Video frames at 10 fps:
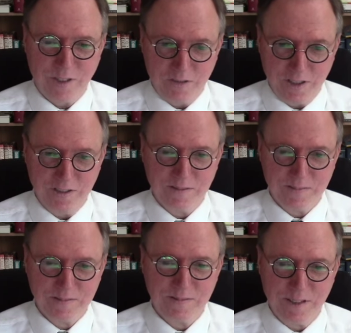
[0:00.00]
Right.
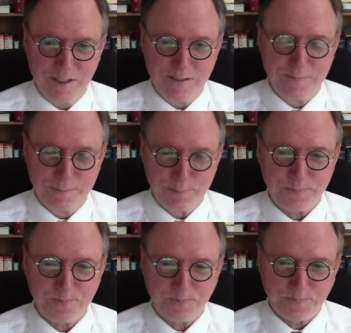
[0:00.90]
So yeah.
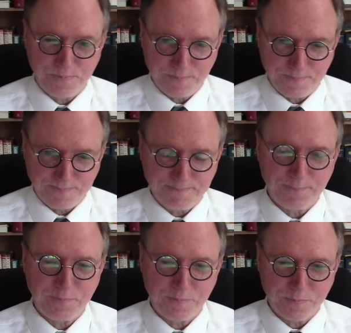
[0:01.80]
so they
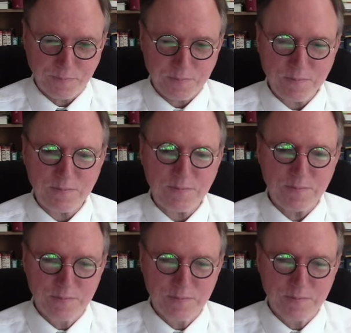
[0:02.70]
they keep going